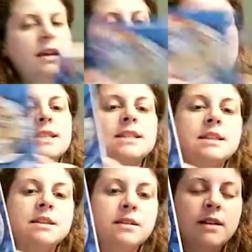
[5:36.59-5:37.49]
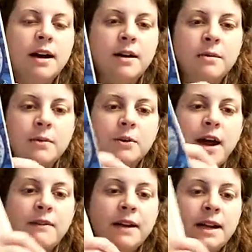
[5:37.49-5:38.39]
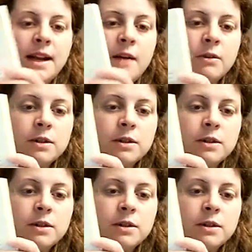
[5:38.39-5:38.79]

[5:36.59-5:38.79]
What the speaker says: This is a graphic novel